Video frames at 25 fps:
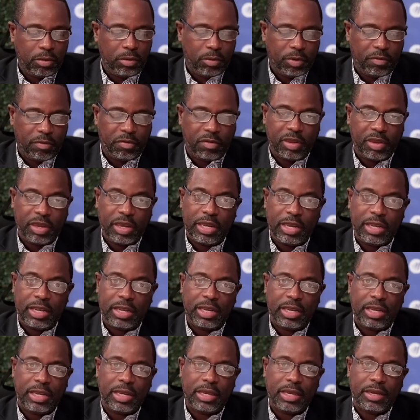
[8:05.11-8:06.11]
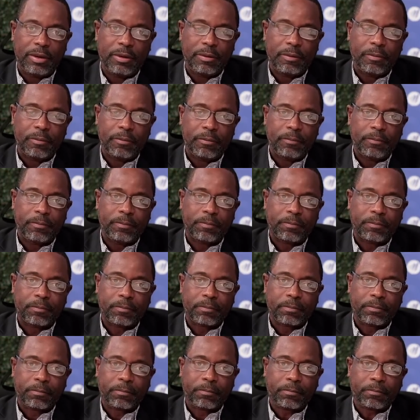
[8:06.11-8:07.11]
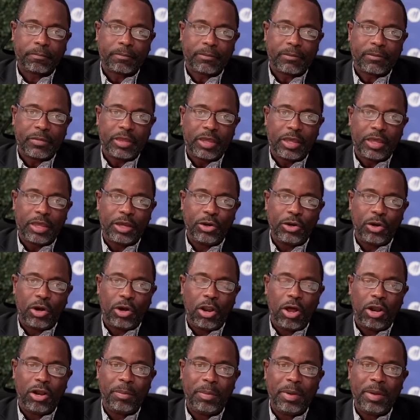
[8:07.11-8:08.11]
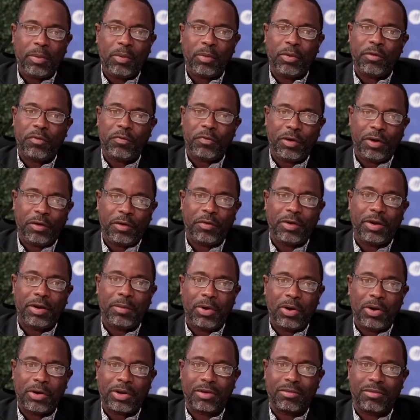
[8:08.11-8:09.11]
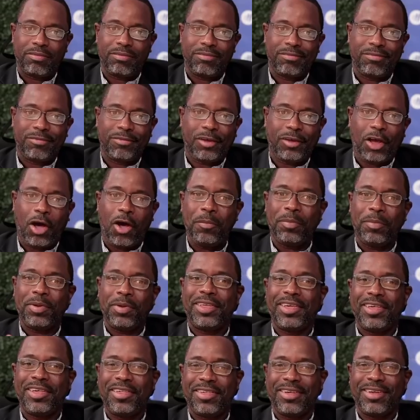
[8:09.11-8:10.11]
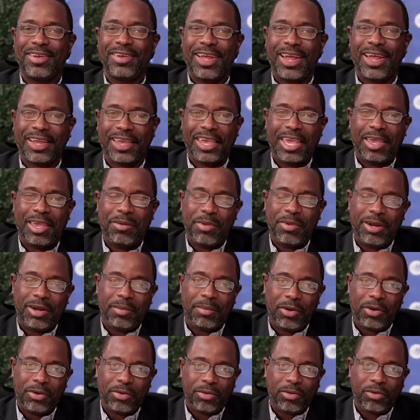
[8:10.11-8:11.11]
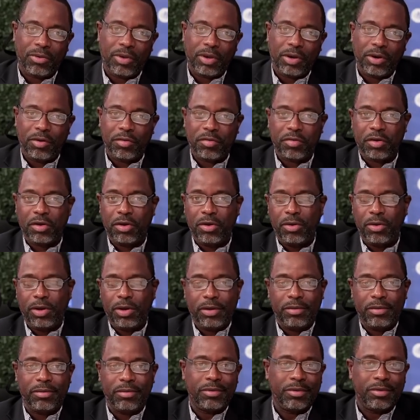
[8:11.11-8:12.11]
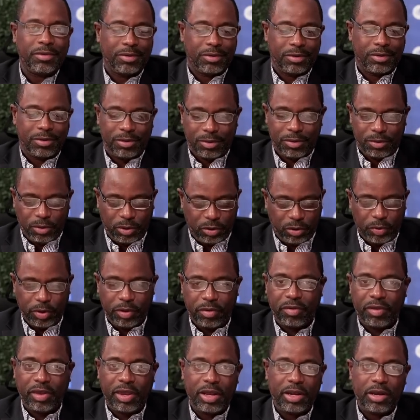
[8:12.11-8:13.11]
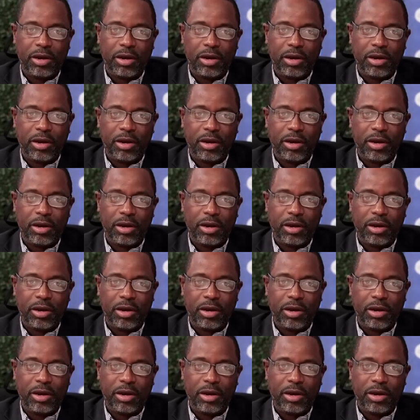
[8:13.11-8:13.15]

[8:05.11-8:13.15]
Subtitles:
We've seen a lot of people were fearful about competition that came in about 2 years ago. And what are we seeing?